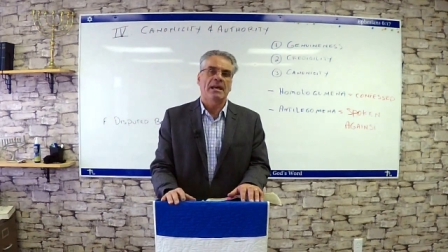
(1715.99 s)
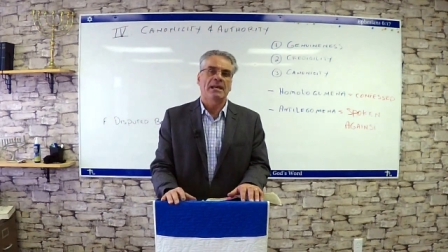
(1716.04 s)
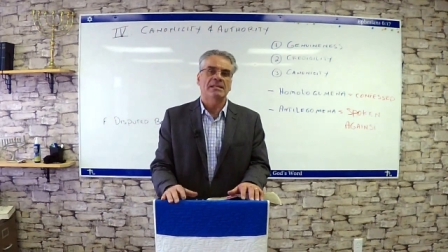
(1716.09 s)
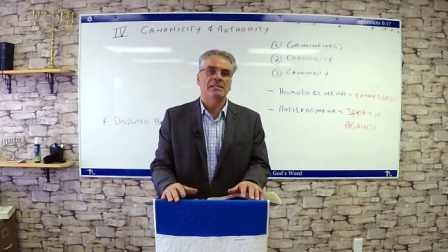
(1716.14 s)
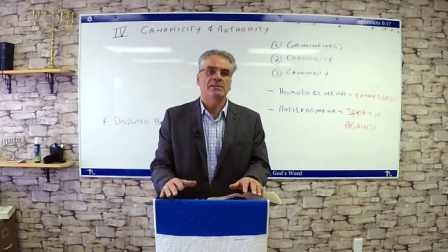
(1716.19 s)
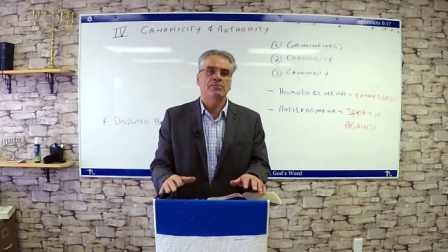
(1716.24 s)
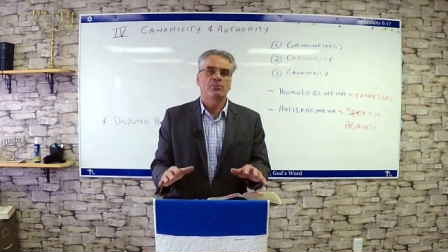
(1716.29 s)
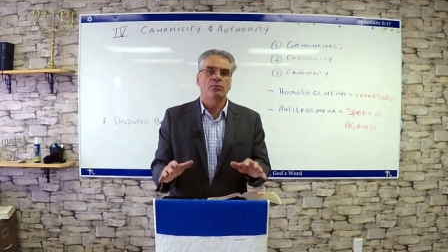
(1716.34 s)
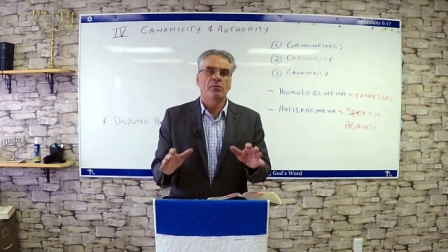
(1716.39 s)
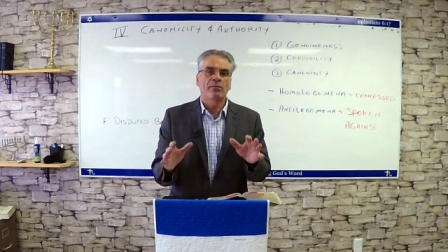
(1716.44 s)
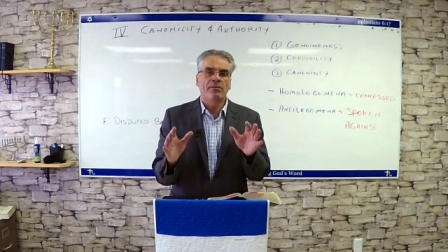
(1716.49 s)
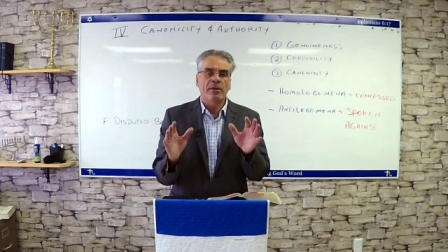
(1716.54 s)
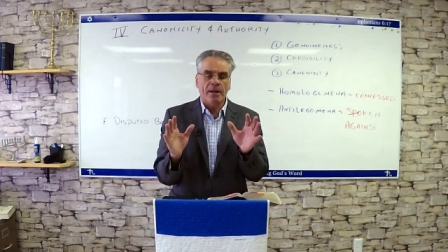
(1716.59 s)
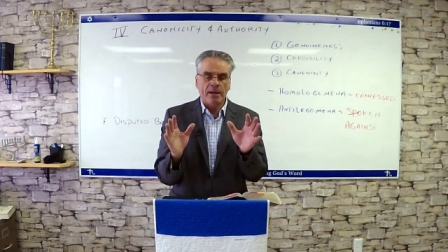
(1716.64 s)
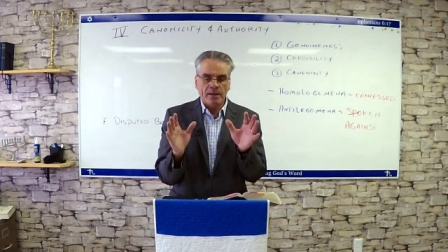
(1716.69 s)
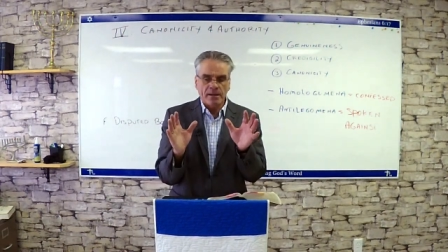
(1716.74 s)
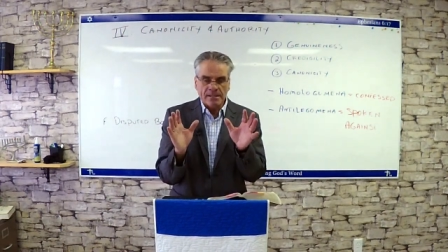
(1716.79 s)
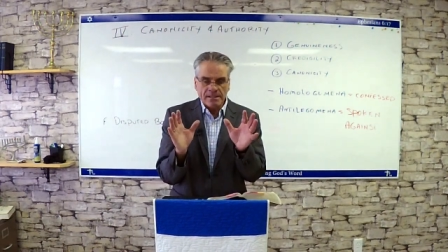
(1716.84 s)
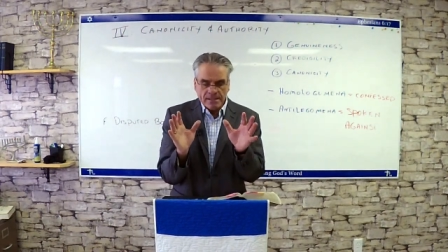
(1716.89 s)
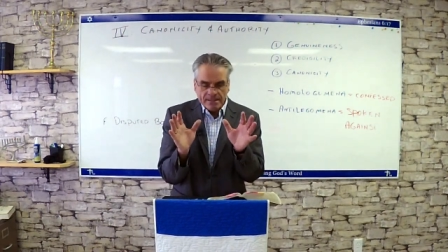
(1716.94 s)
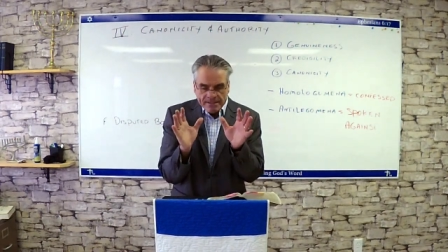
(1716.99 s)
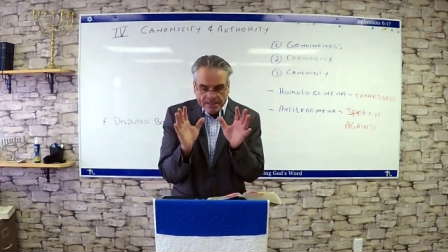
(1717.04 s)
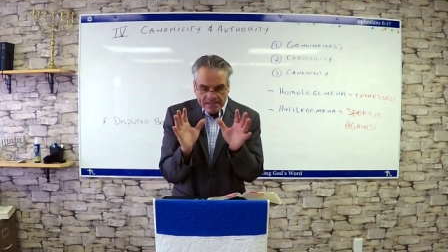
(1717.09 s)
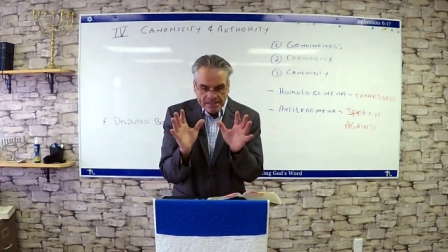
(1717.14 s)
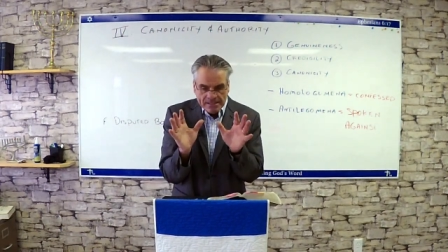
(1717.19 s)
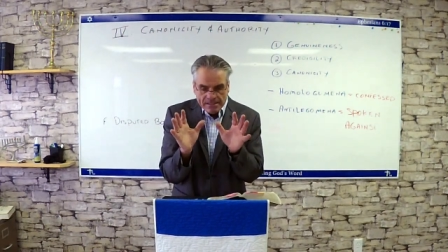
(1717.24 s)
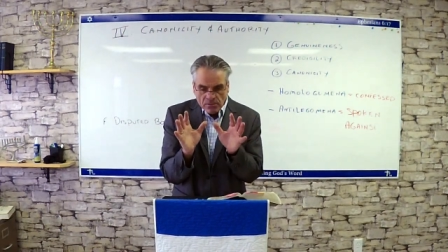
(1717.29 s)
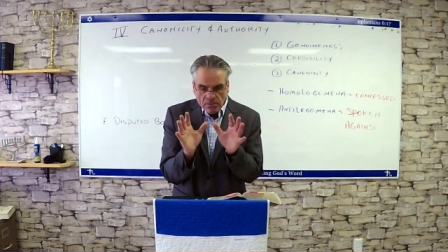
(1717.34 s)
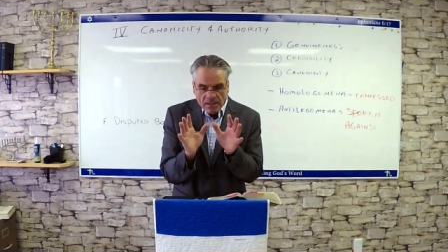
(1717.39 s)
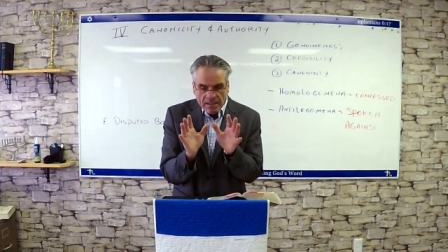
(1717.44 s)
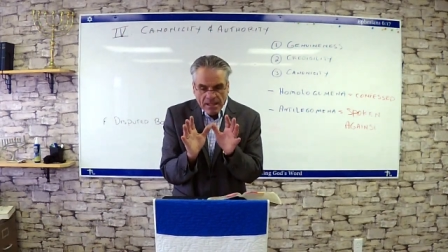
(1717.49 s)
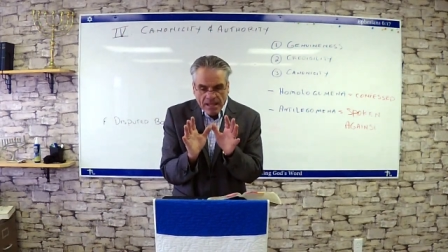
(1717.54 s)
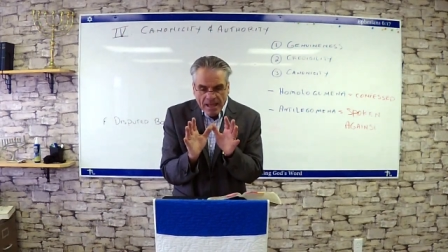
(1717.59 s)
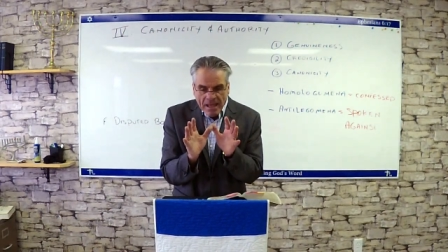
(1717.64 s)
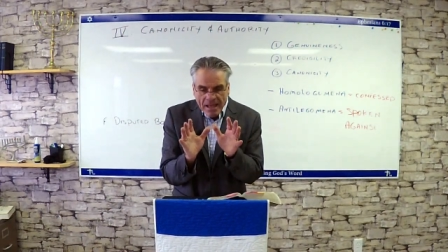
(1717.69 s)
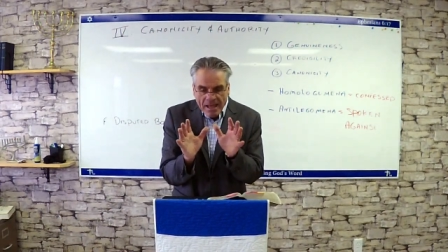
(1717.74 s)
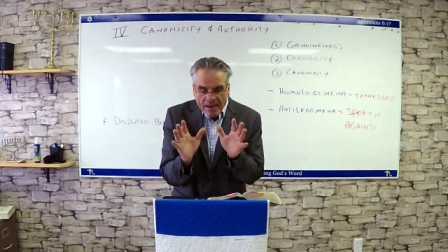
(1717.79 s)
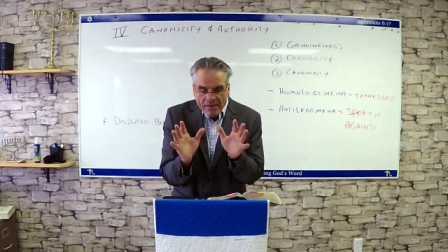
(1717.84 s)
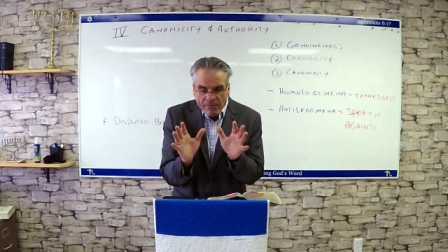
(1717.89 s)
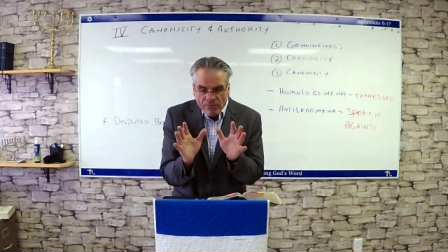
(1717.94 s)
has provided us thus with
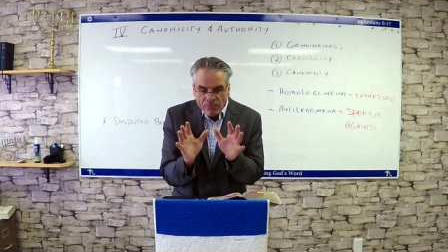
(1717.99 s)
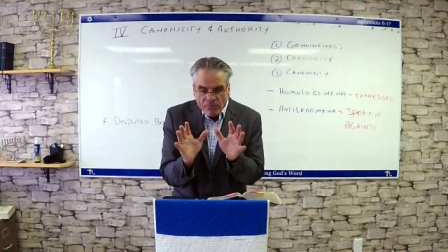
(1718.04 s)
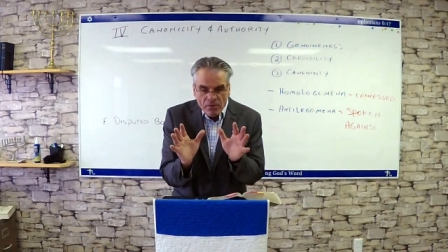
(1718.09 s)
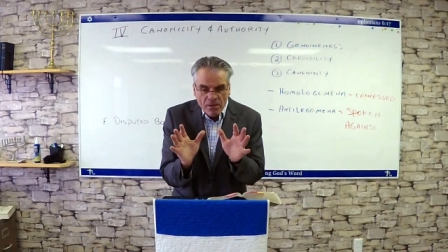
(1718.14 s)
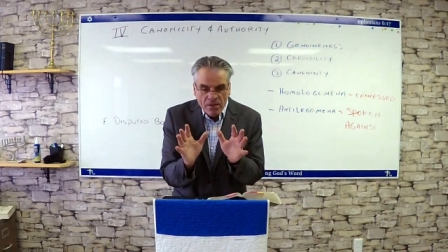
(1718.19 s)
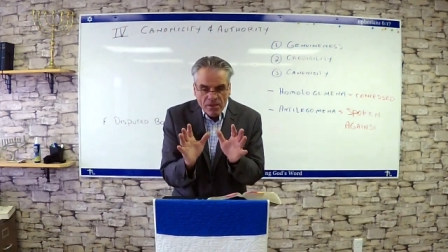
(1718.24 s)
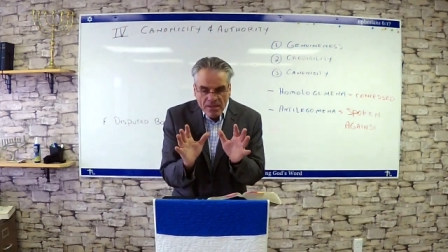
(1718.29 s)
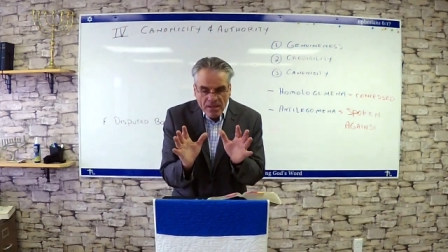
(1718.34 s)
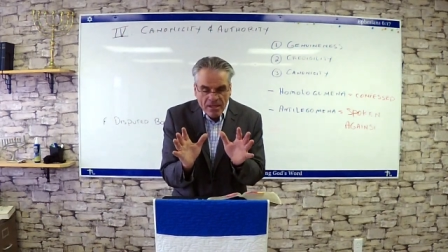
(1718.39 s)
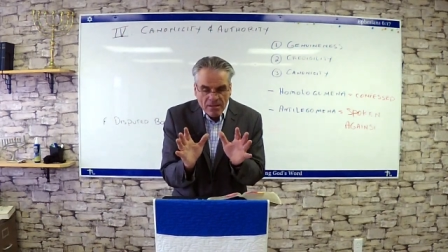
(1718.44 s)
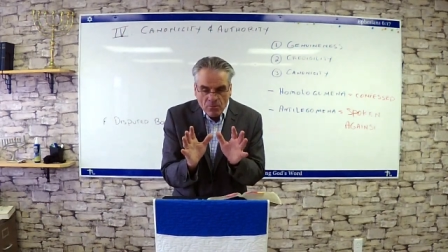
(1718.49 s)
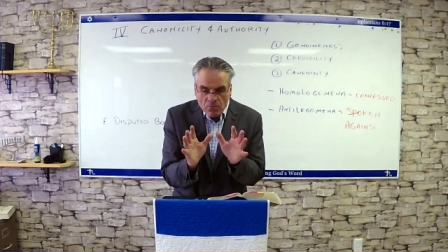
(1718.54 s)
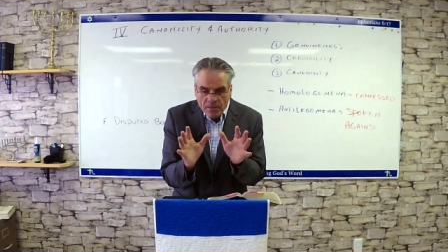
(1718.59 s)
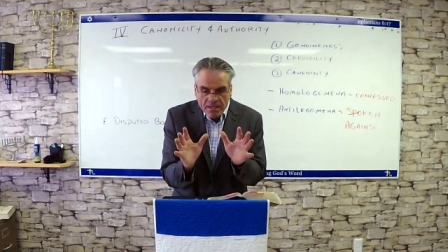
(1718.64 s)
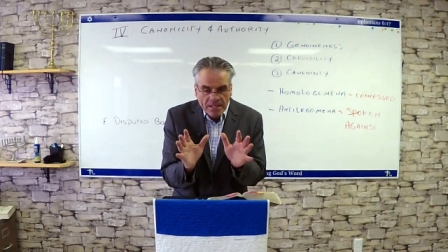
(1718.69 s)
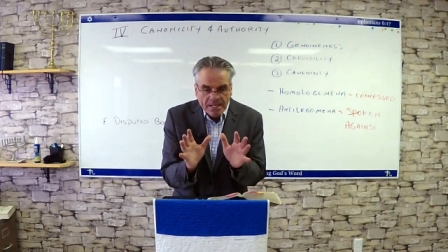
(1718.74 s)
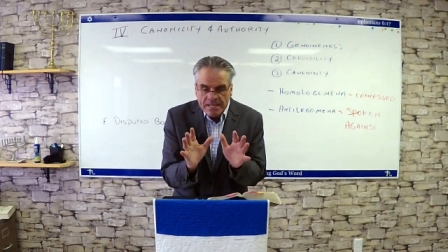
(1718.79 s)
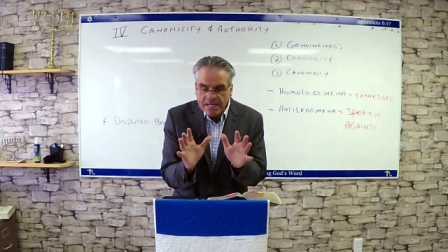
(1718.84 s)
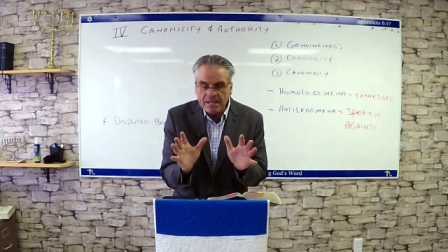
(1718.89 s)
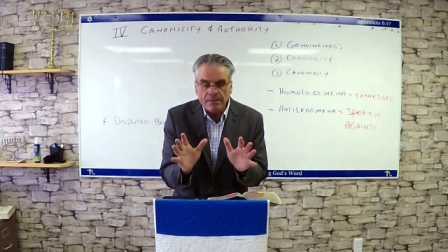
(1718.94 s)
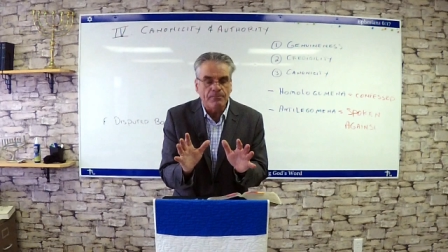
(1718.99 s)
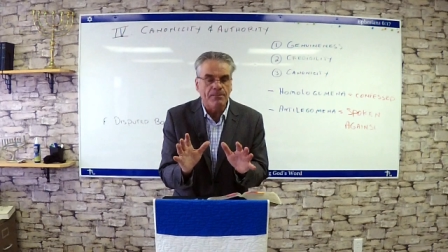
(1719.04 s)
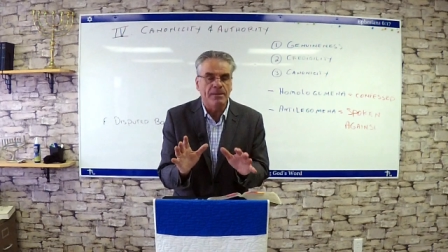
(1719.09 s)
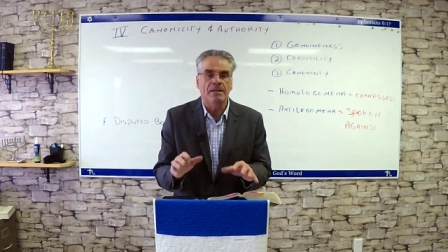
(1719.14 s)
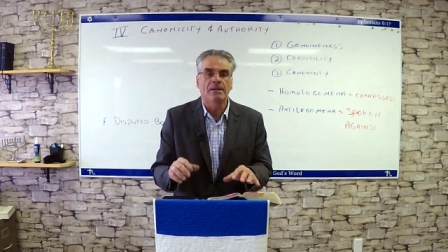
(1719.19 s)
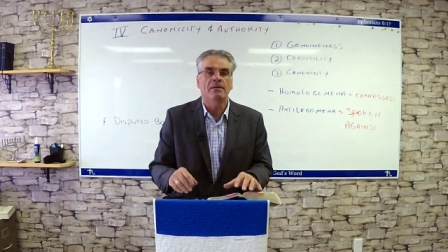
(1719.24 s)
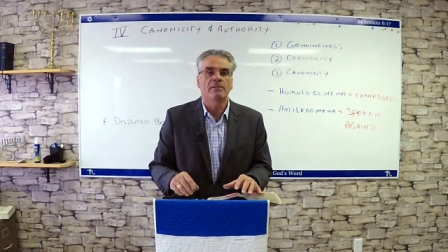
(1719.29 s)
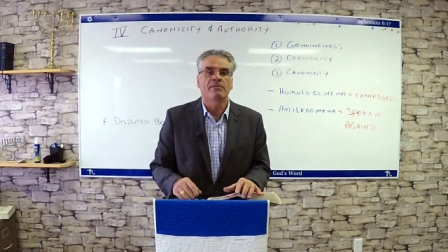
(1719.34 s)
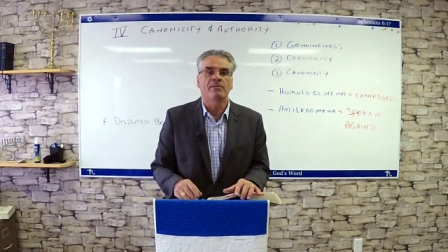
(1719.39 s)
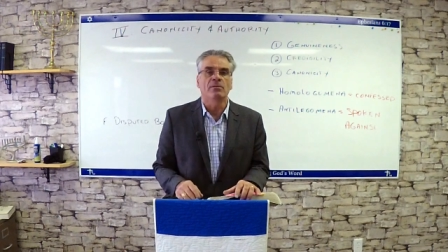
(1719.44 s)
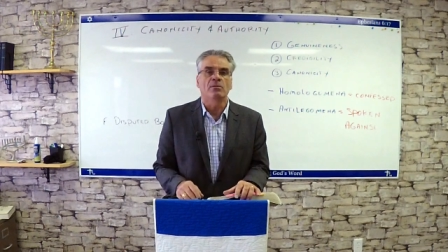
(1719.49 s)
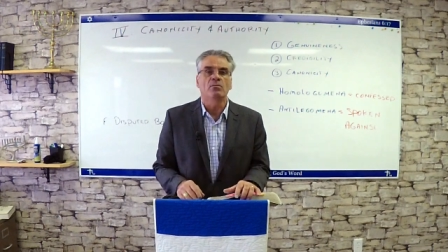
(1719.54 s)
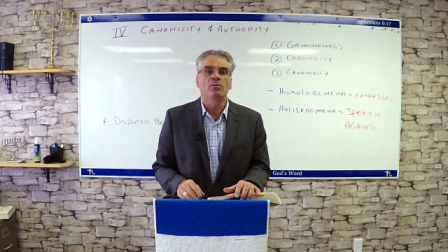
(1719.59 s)
everything we need, beloved.